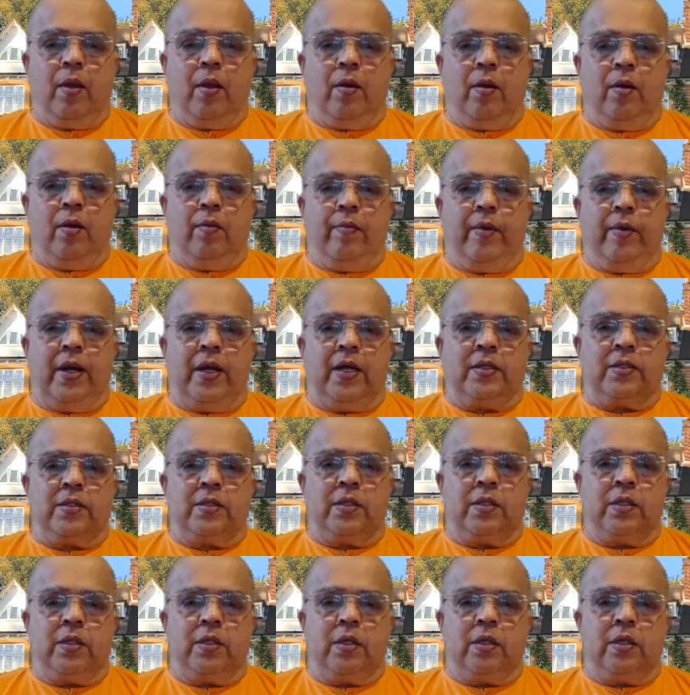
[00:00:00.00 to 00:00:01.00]
whereas
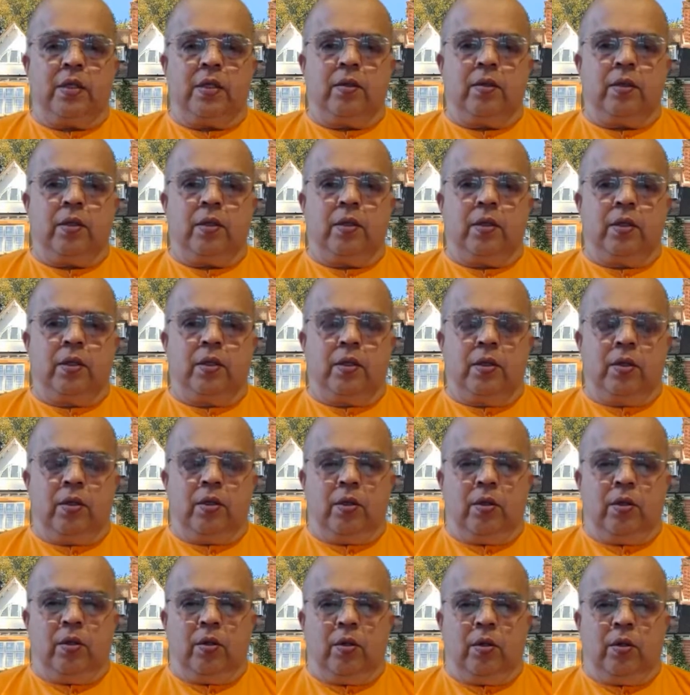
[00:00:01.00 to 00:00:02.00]
the
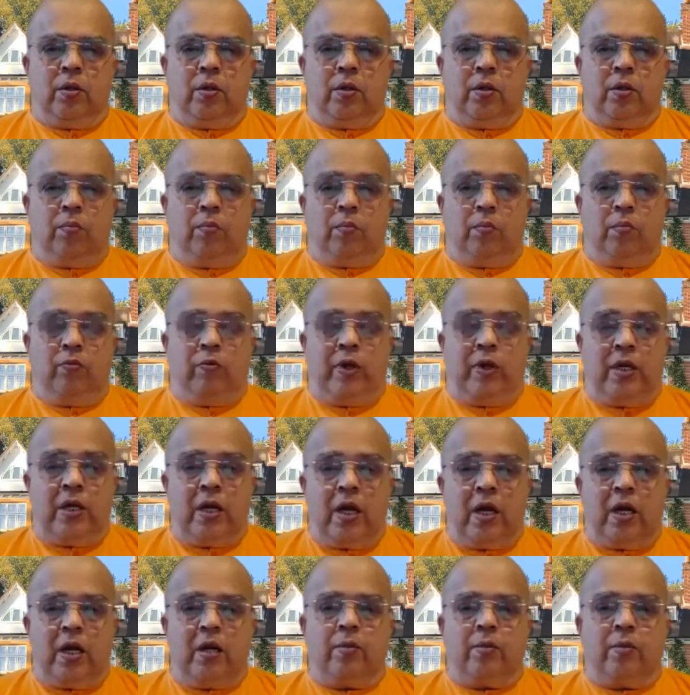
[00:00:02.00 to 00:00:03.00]

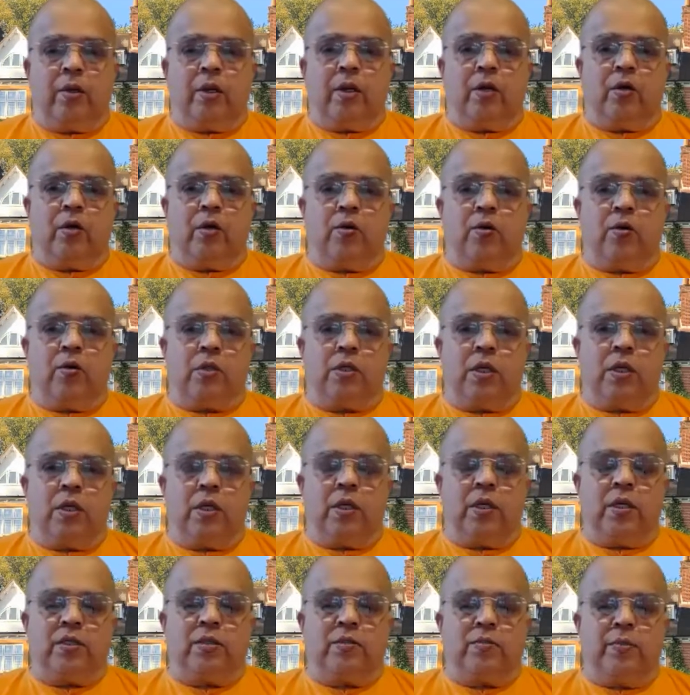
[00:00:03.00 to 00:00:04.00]
Vijnanamaya Kosha
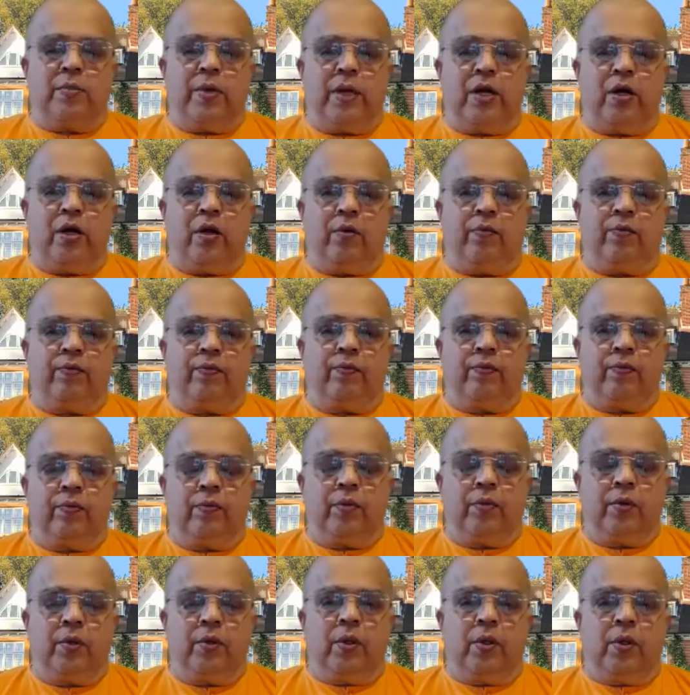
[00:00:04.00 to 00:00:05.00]
is made of
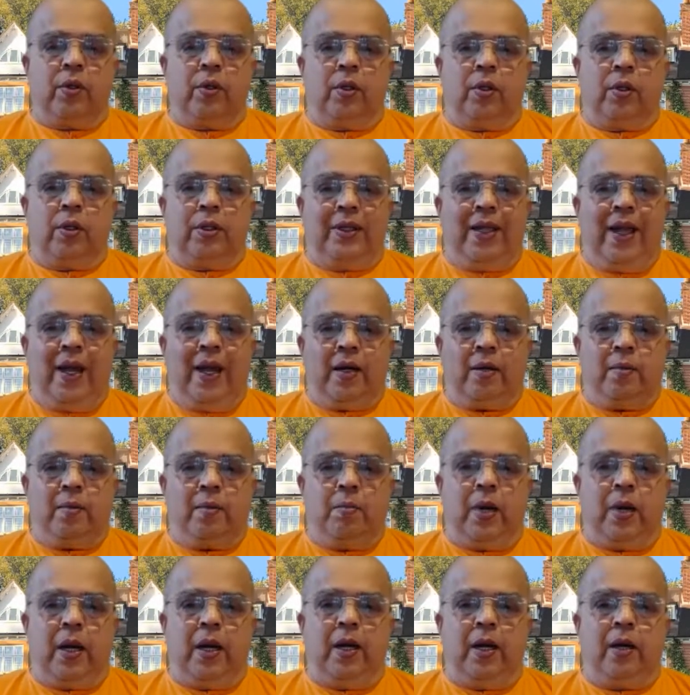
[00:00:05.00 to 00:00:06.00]
that
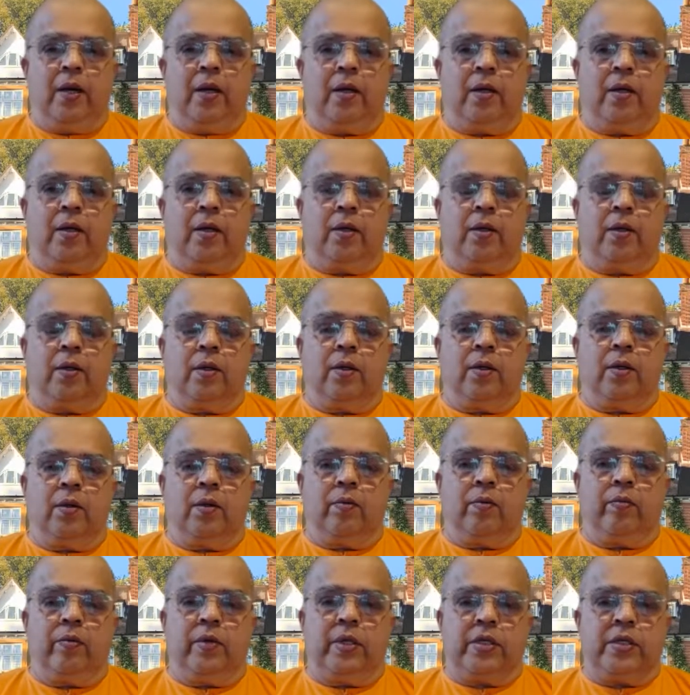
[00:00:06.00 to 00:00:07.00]
mind
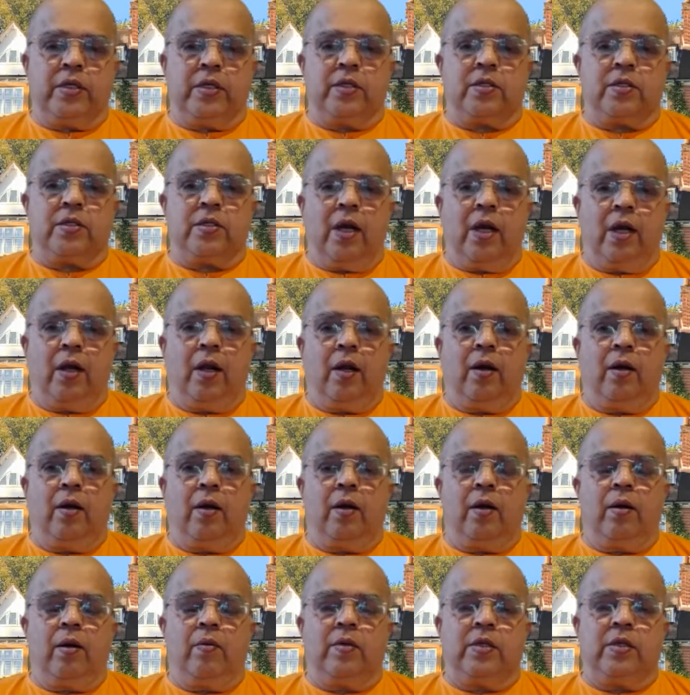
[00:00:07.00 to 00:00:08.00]
which is
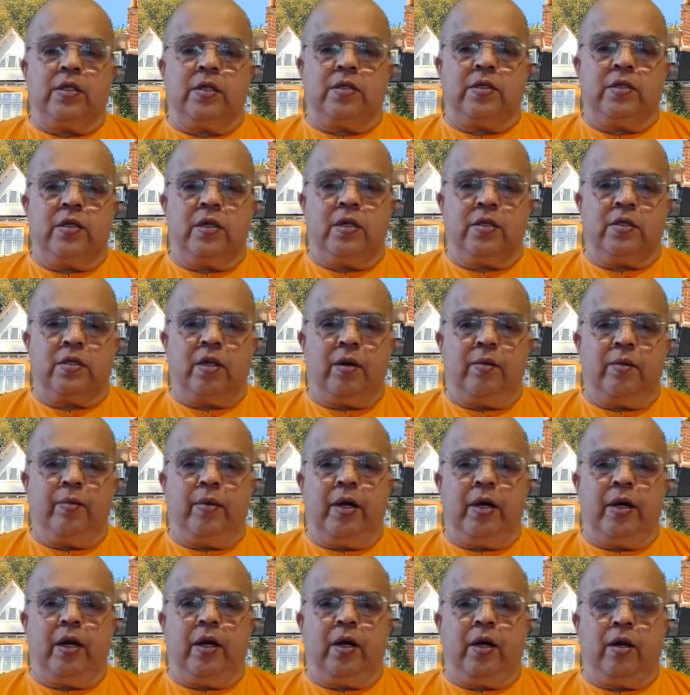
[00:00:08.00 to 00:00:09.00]
subtle, which is
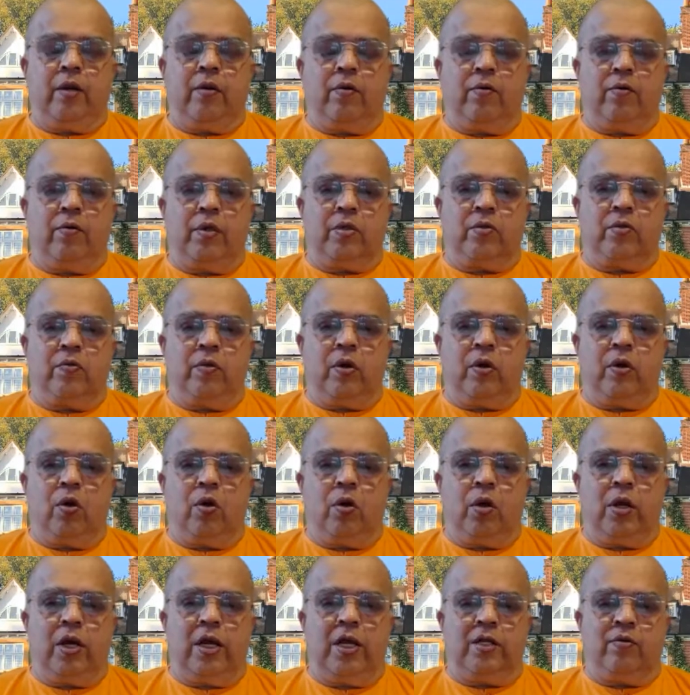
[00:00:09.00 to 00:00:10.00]
discriminative, which we
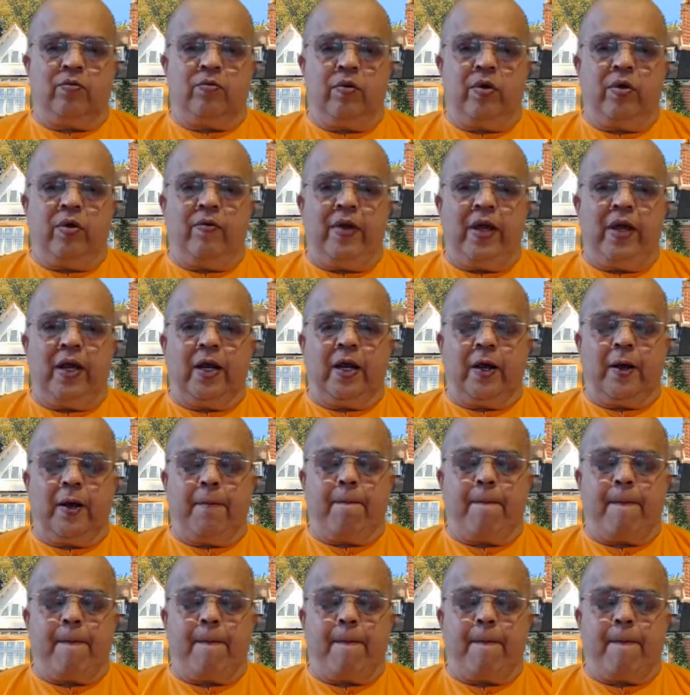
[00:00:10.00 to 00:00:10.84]
call as Viveka.